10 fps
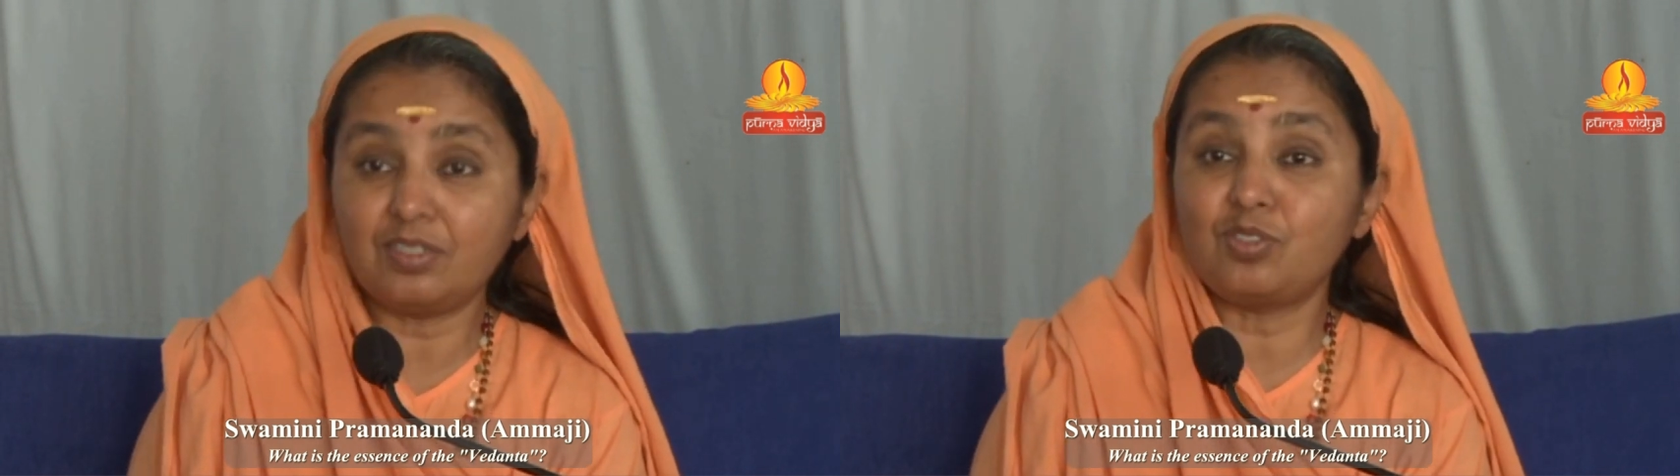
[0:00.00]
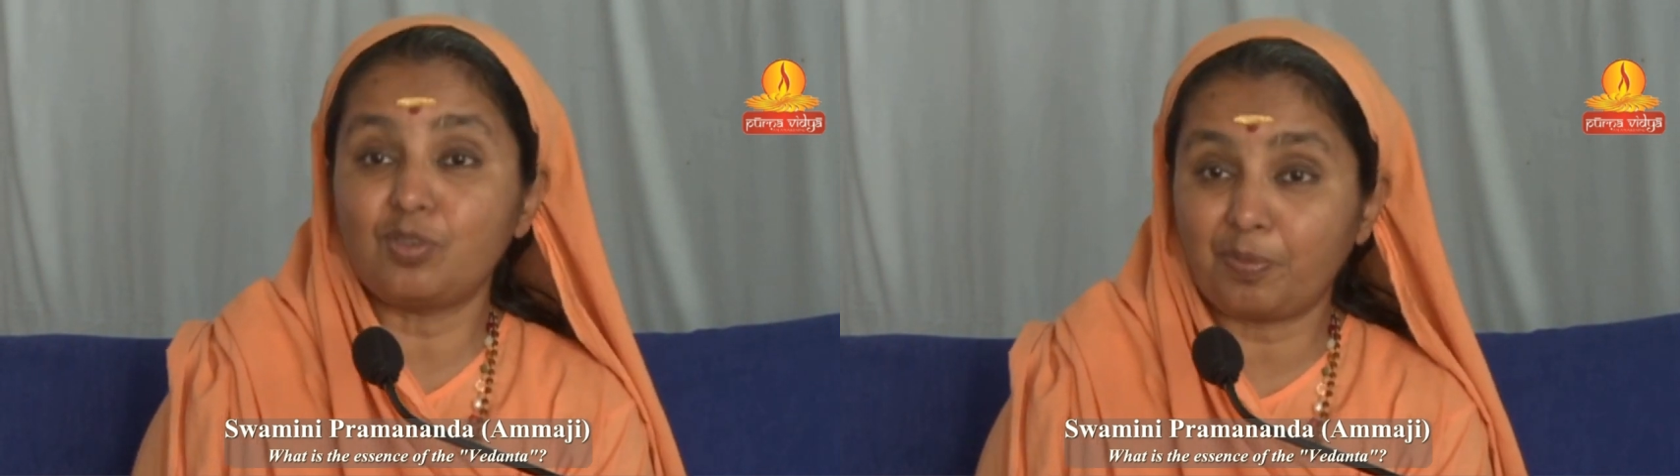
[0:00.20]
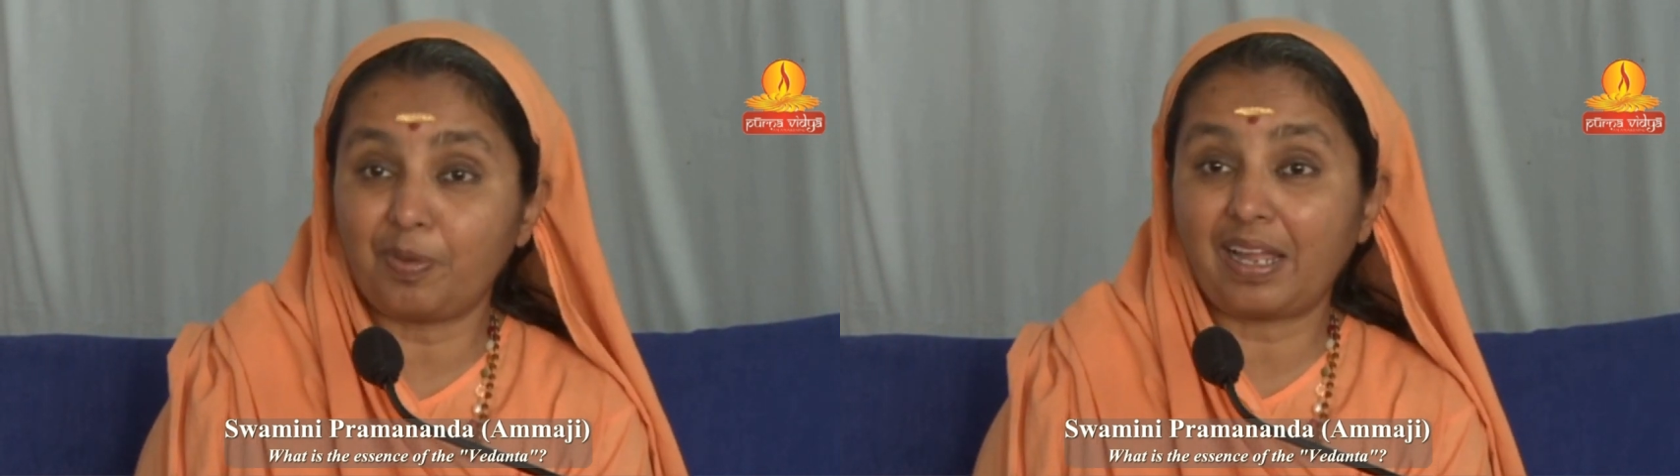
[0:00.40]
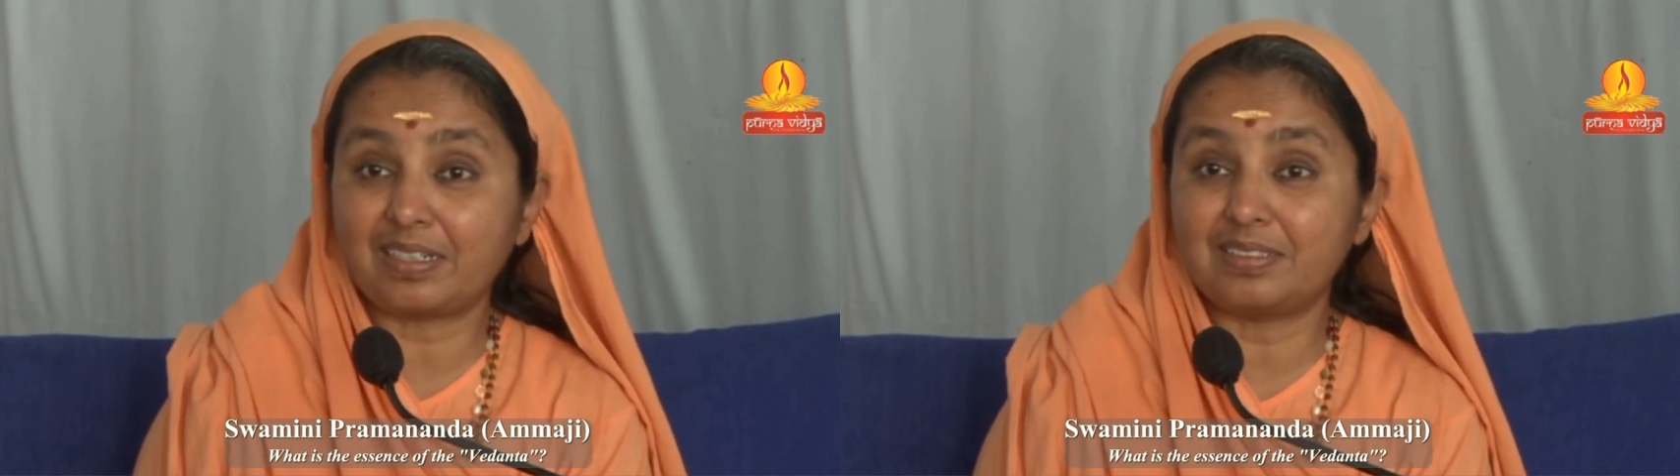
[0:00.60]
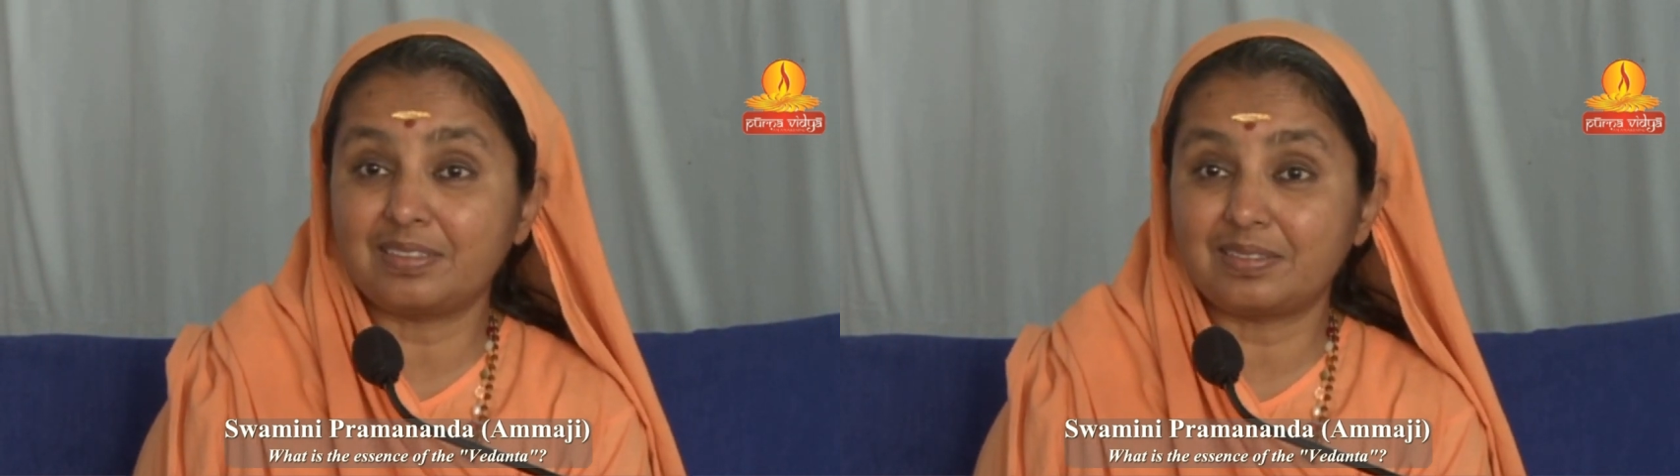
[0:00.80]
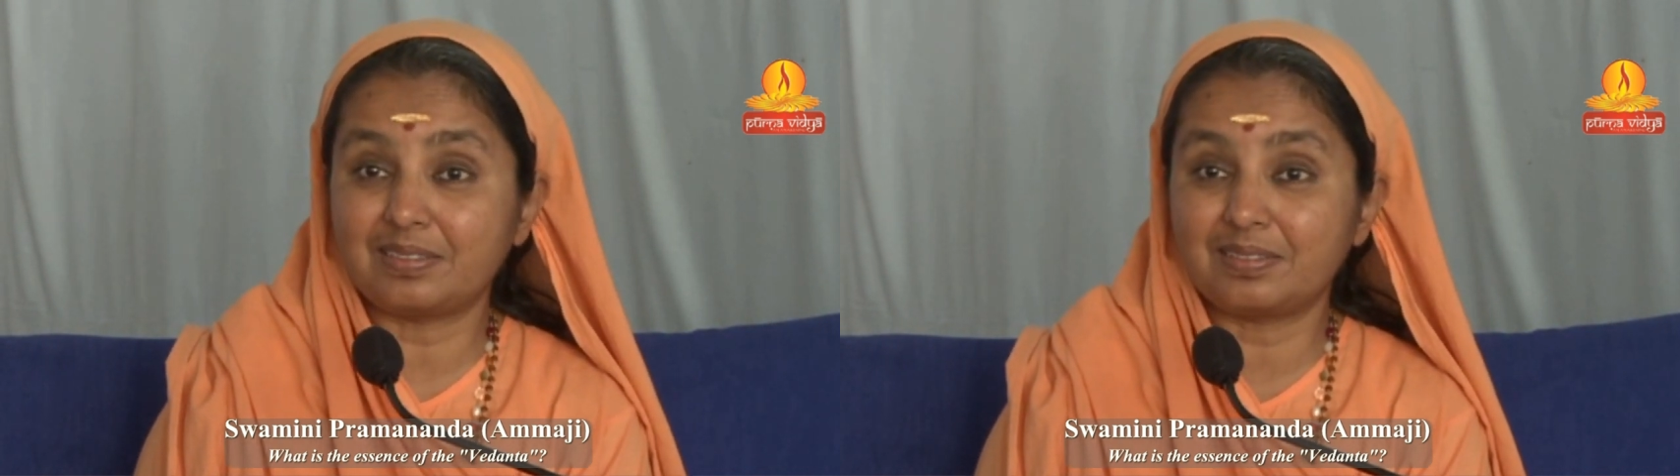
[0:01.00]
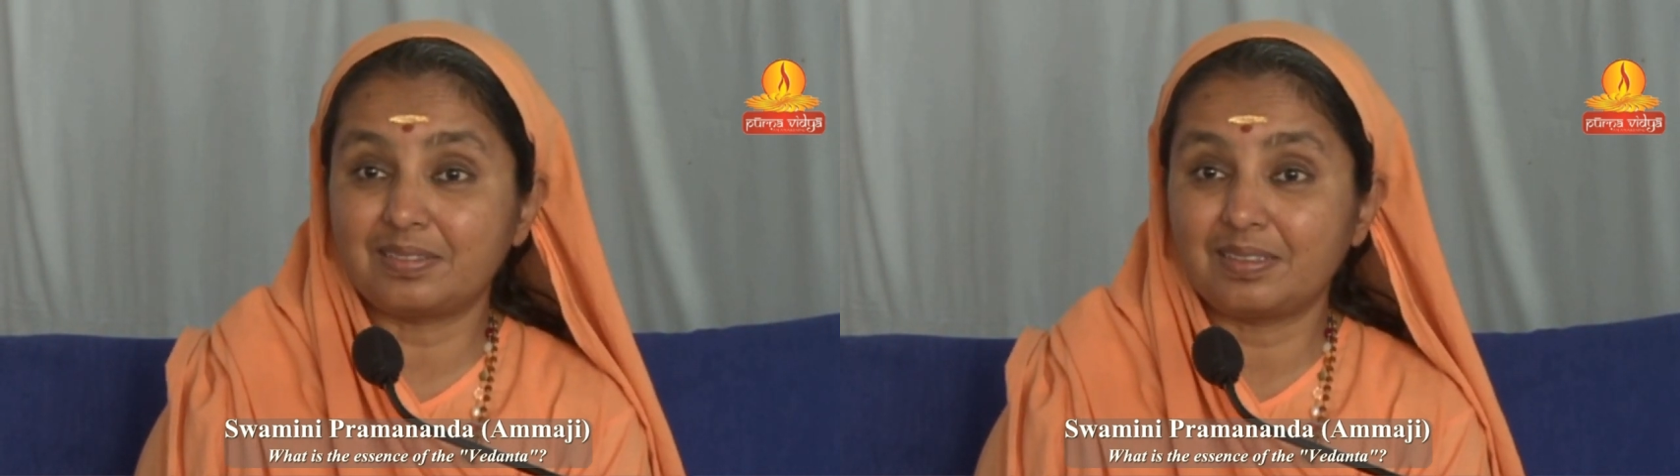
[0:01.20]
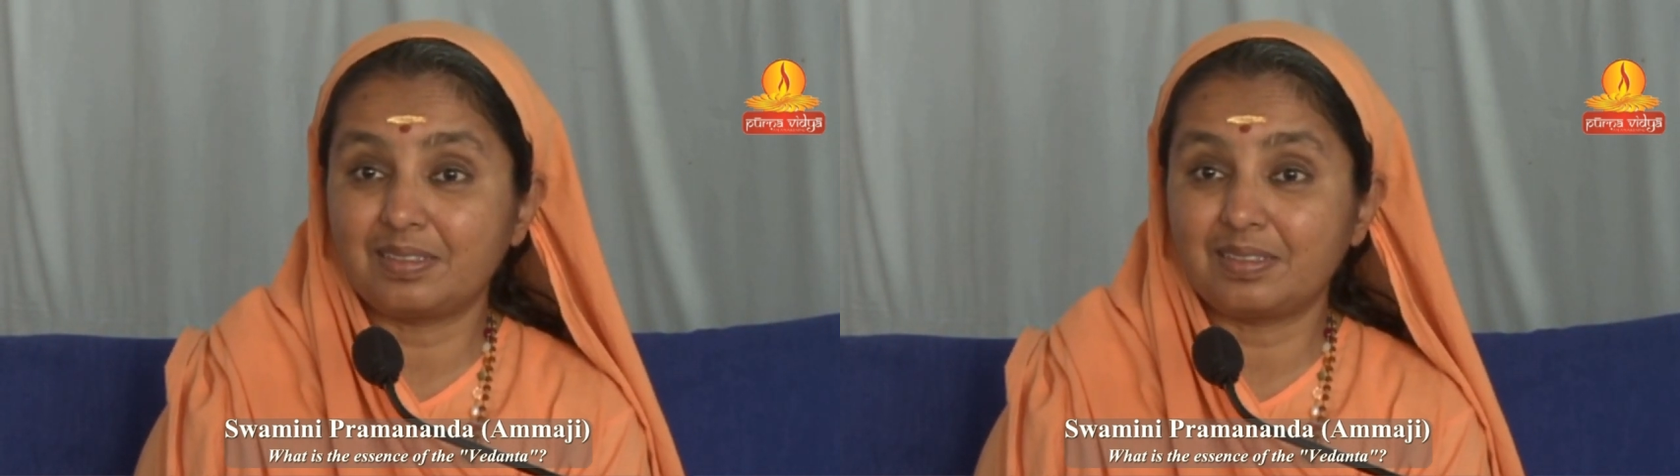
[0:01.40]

is no practice.